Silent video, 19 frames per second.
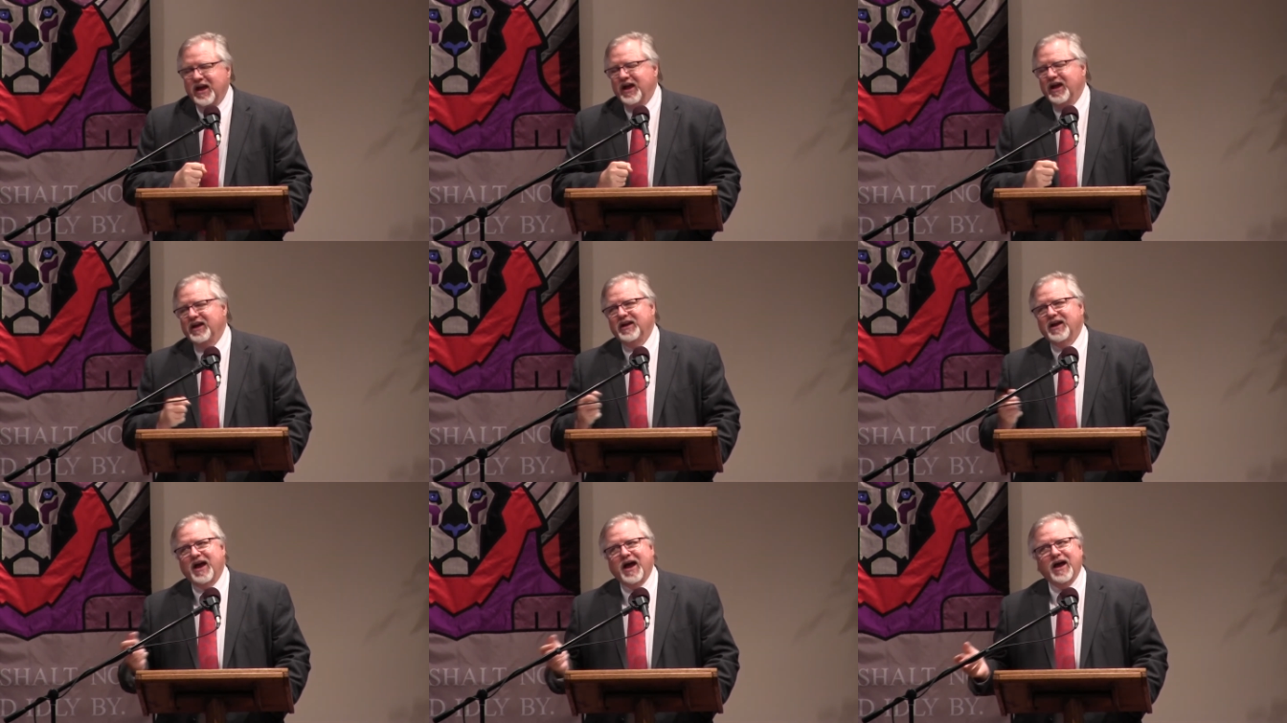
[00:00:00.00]

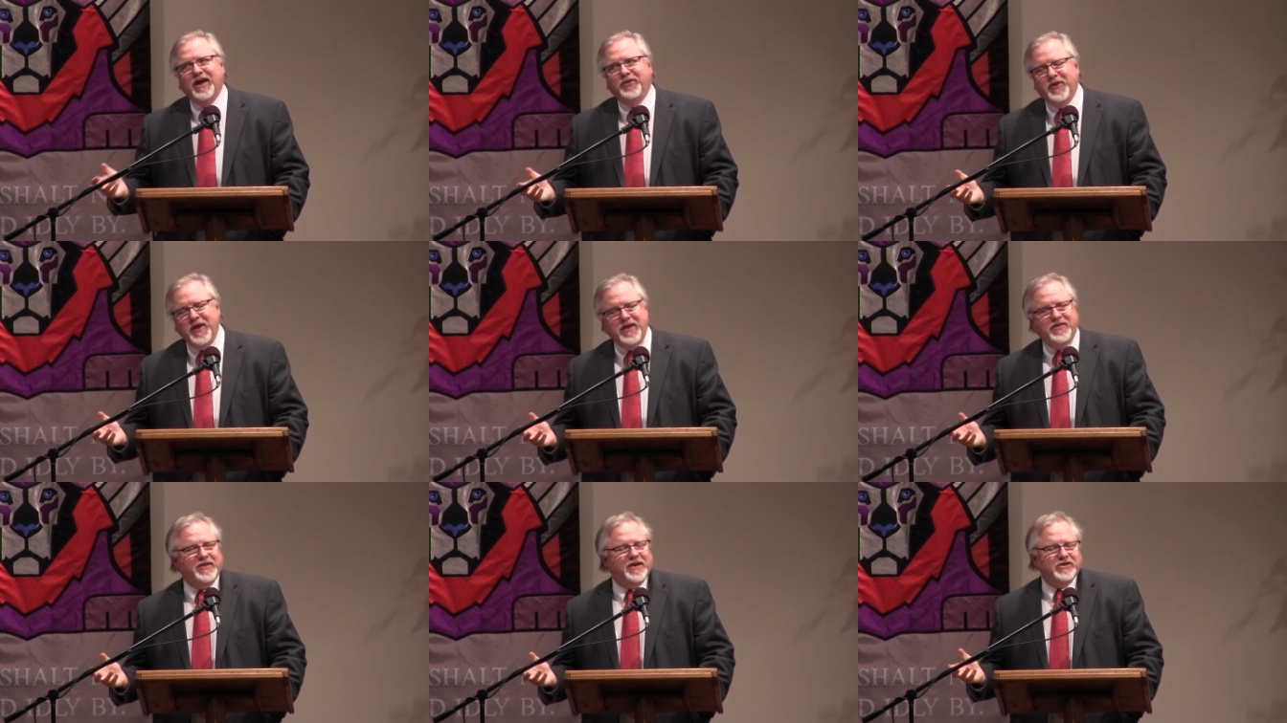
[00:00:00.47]
And I
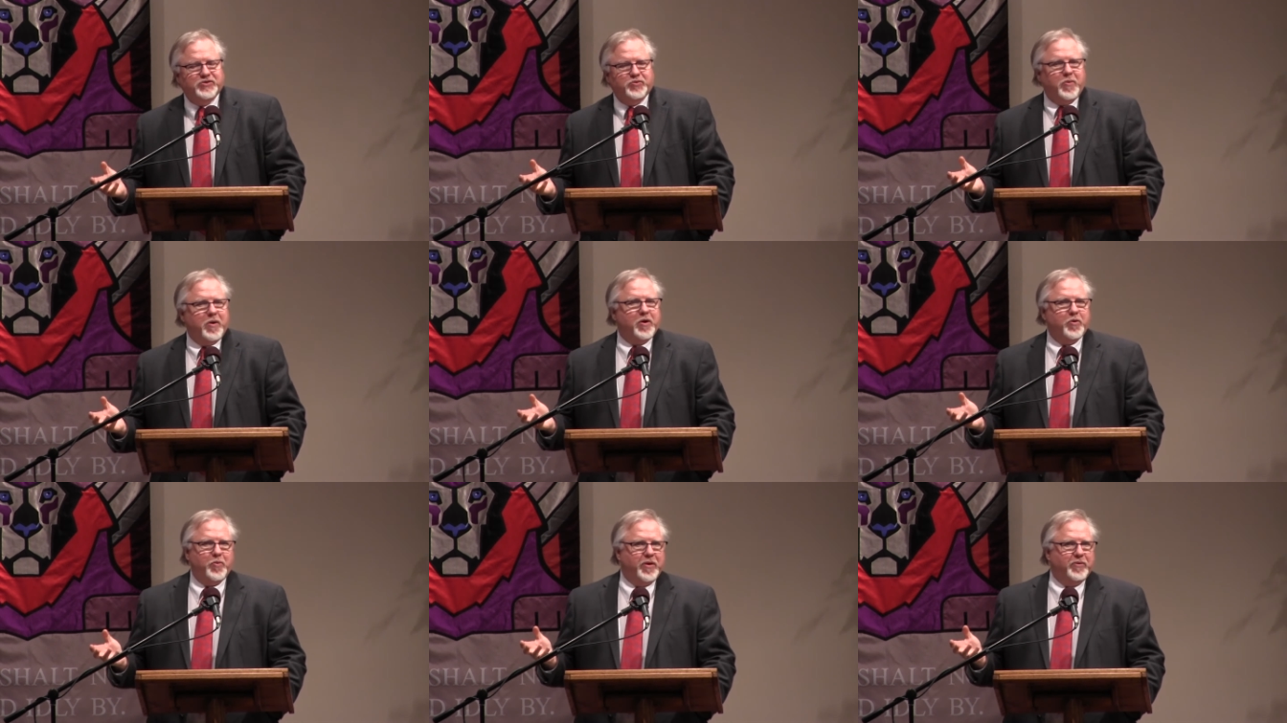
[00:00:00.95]
think that's
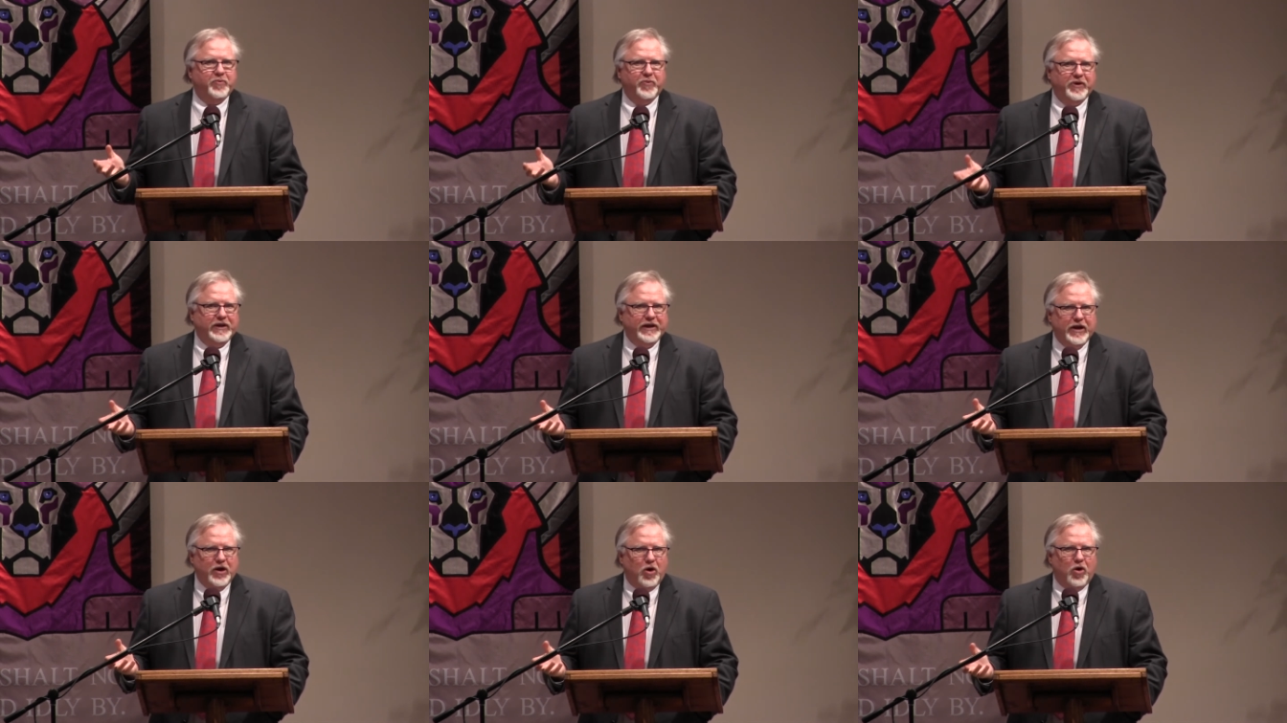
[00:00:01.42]
where we
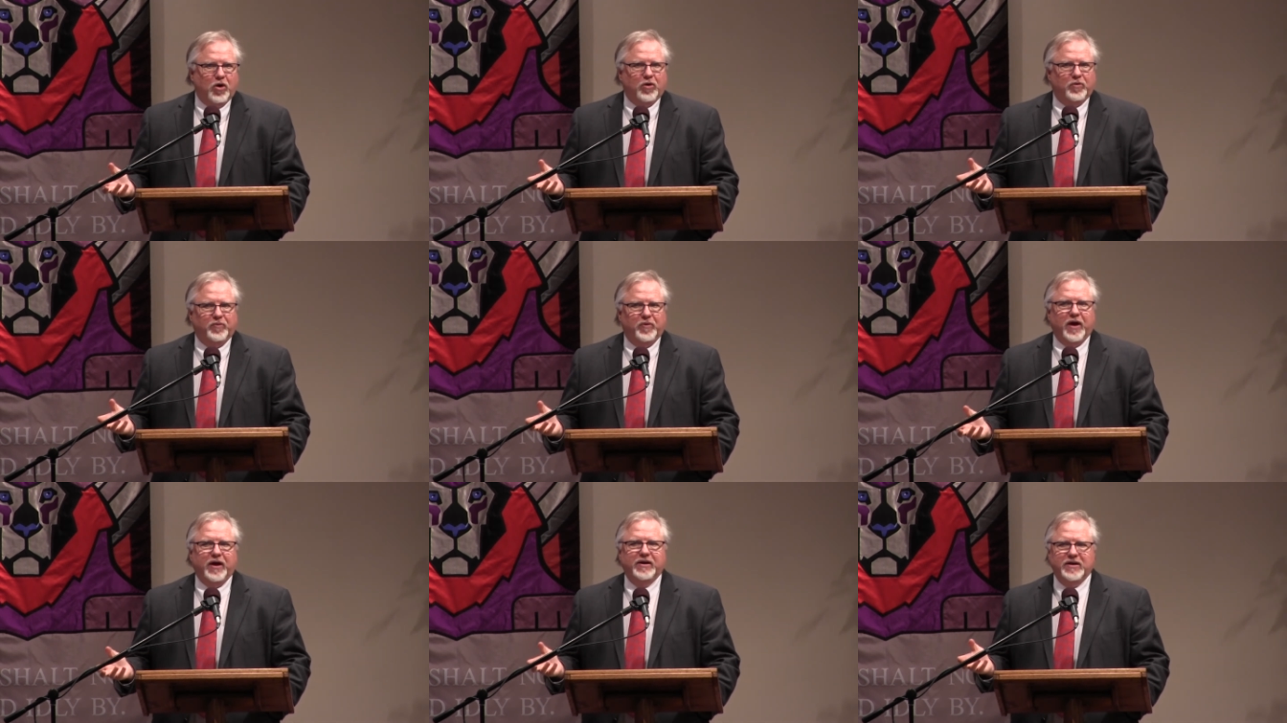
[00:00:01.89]
really
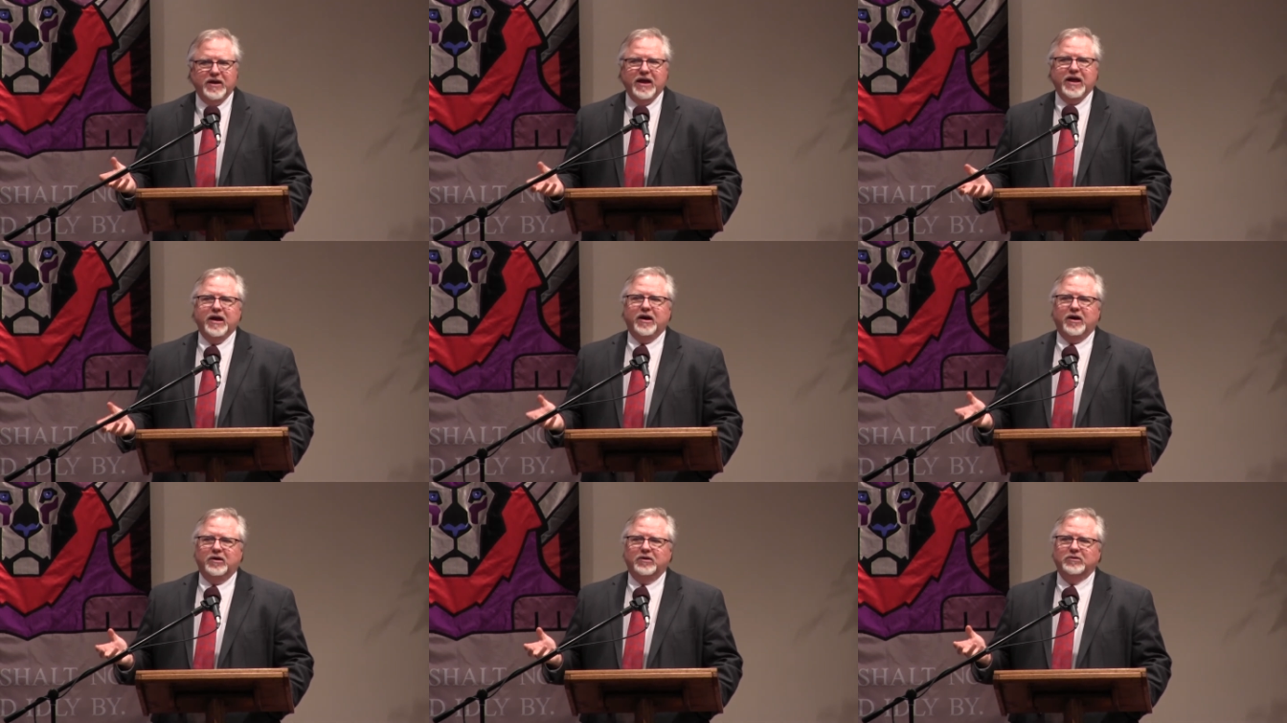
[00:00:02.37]
are right
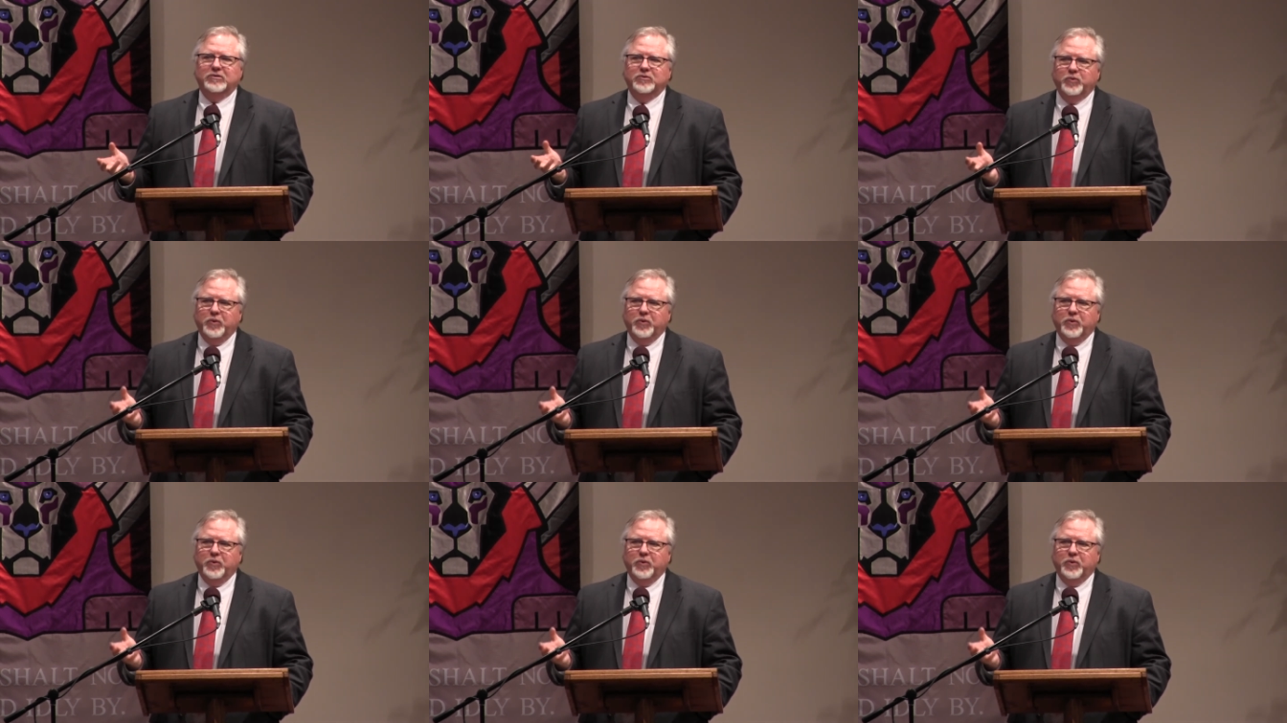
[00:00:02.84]
now